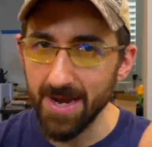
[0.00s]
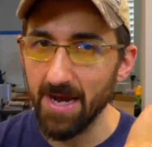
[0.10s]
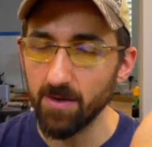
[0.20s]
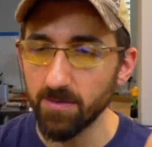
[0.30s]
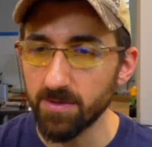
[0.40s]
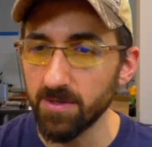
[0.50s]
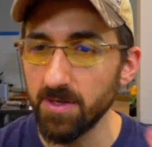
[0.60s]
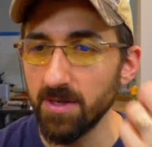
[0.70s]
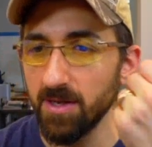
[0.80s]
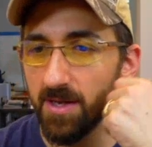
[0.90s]
out,
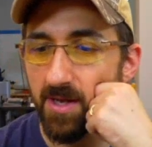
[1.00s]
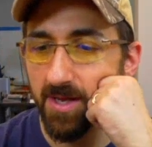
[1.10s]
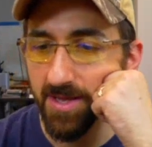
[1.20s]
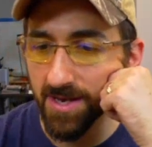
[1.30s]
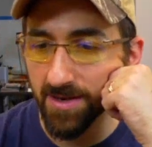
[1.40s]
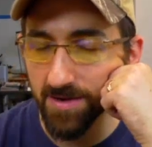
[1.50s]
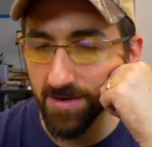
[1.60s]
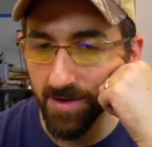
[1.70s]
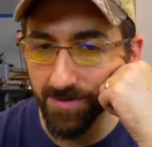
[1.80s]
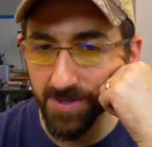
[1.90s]
and then
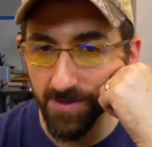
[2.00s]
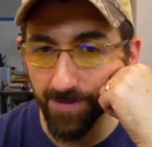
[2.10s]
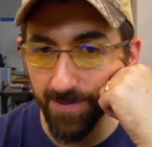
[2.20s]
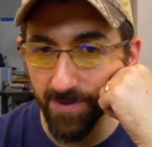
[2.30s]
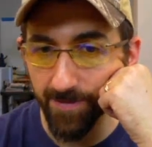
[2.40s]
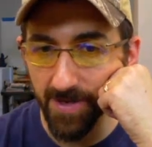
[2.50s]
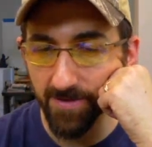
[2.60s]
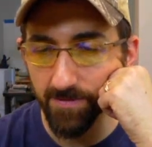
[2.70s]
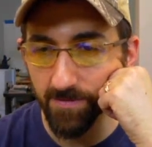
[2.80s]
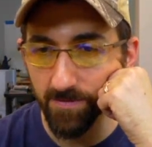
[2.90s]
I'll tell people about
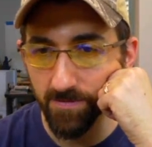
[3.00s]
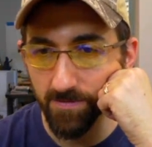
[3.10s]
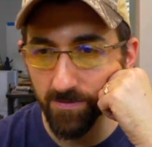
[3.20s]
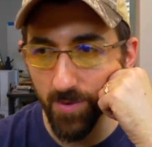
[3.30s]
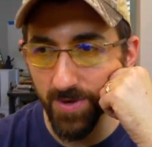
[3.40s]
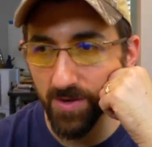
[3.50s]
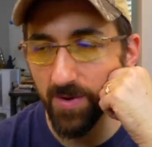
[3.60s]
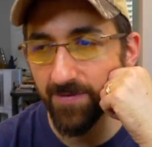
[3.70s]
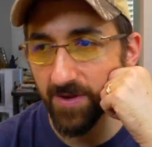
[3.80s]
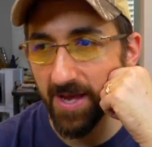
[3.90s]
what we do
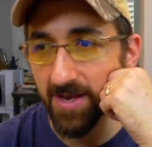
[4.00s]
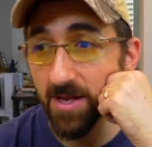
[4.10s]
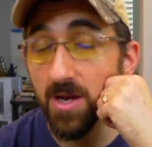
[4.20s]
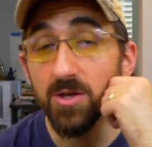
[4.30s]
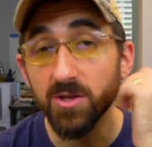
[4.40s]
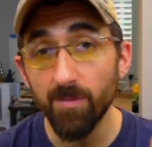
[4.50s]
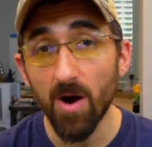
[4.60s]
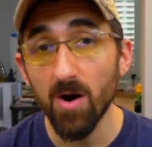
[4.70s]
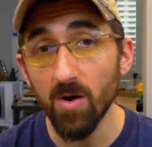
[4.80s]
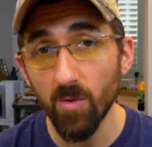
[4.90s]
after that.
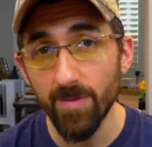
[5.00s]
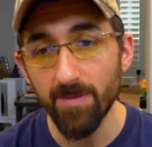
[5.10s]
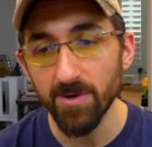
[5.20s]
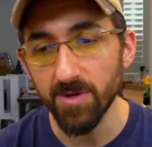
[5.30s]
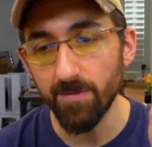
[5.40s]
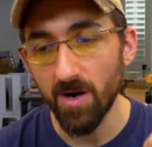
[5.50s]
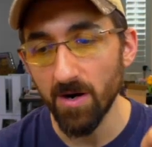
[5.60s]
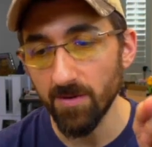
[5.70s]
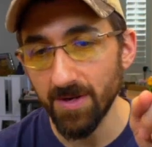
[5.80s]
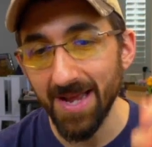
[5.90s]
Tomorrow, remember,
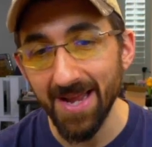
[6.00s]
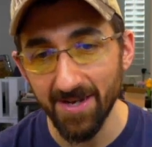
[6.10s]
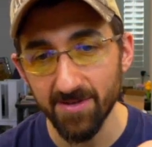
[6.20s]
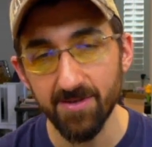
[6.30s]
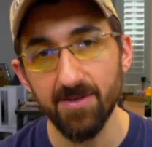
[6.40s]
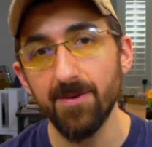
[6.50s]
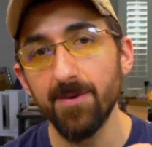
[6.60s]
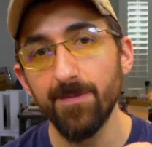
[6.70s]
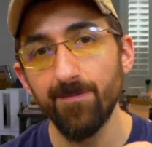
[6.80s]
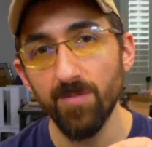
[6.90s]
tomorrow night
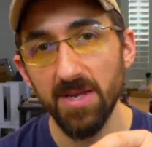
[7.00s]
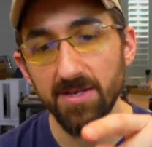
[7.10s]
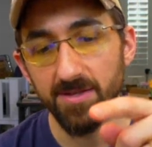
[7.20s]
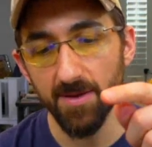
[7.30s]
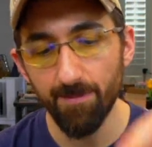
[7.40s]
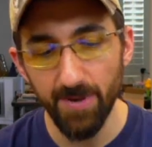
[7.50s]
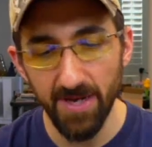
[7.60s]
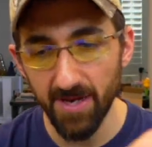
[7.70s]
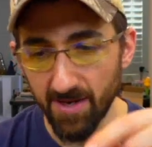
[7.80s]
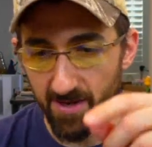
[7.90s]
is the
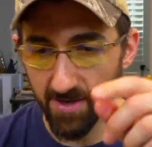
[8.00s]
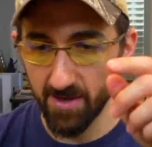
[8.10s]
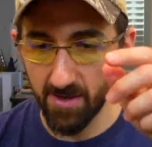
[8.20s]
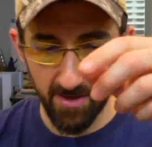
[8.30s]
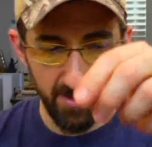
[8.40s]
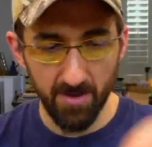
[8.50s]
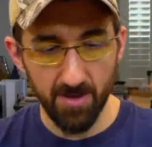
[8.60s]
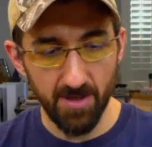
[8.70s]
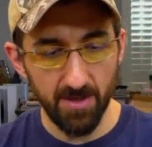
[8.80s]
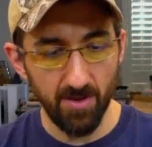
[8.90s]
big
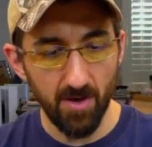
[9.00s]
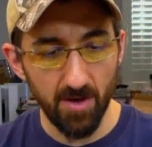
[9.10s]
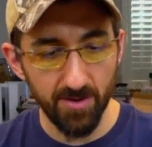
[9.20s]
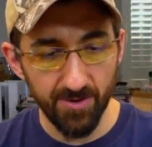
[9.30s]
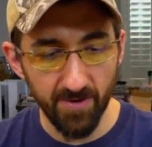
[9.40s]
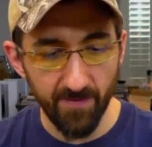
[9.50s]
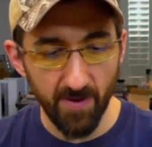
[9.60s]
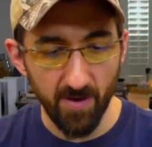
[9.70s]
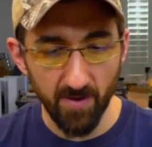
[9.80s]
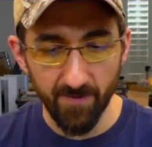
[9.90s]
launch of
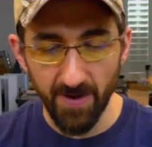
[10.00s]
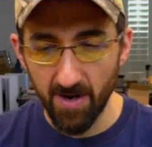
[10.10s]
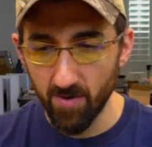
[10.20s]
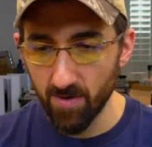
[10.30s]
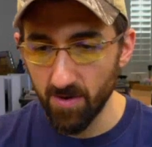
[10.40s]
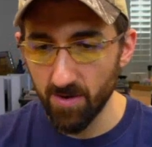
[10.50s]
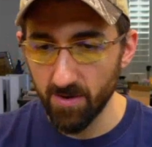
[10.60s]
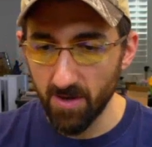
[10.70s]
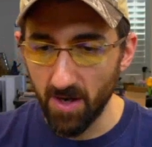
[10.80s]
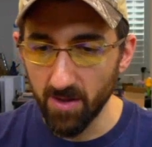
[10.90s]
all of our
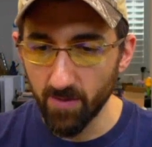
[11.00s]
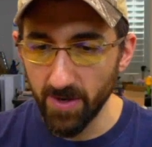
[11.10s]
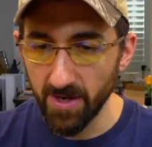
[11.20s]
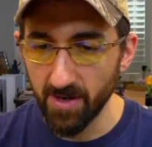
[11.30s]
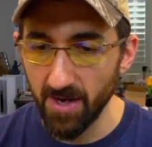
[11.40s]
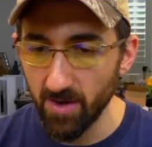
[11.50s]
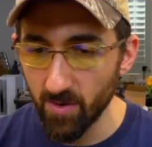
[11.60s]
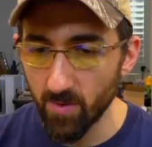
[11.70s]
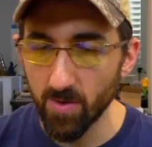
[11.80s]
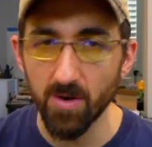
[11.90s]
Halloween and
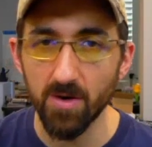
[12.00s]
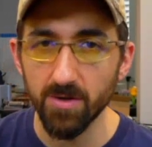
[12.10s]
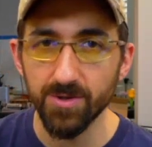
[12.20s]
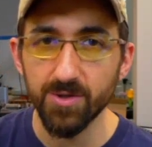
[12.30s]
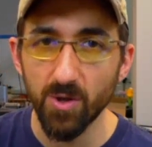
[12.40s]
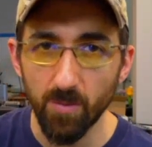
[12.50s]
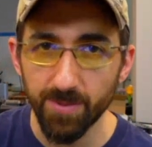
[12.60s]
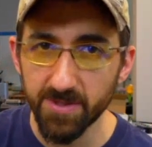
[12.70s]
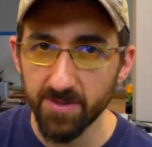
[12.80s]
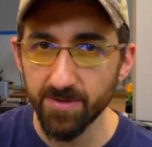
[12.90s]
horror
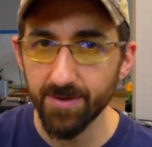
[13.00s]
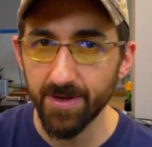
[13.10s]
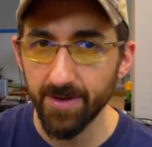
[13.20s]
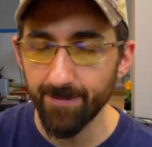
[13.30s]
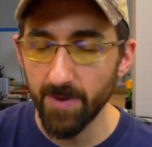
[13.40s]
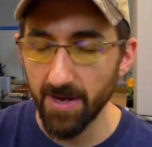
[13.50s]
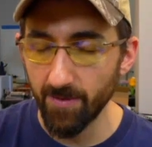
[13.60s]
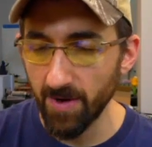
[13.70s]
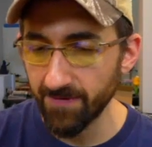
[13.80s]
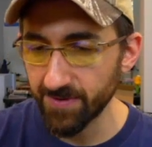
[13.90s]
soaps, my
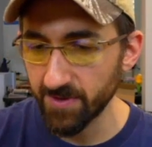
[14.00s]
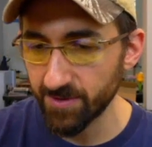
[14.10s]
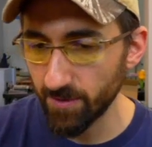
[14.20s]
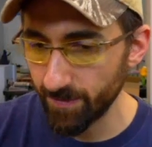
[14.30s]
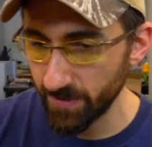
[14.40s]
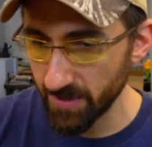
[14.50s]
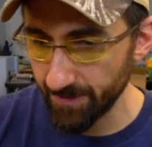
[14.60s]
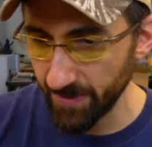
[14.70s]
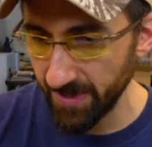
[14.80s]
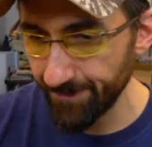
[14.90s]
wife's soap company.